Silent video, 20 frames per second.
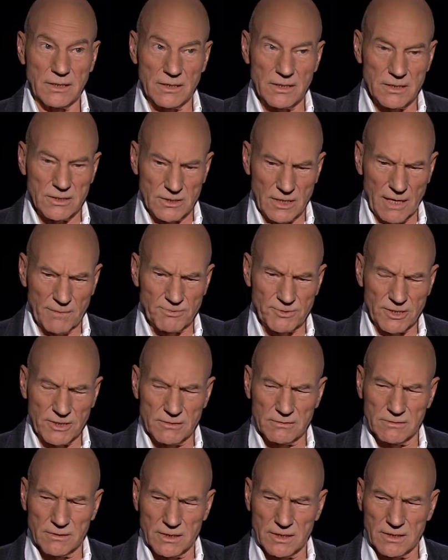It is,
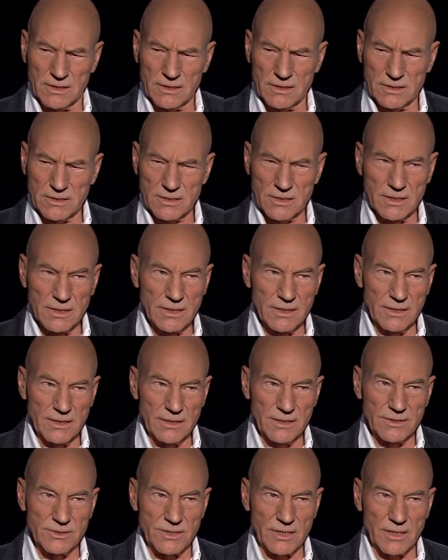absolutely it is.
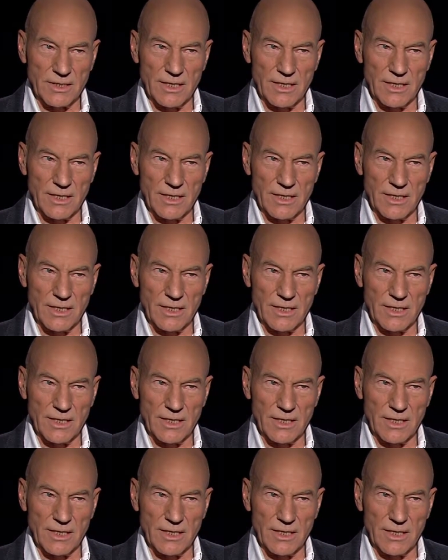Here's a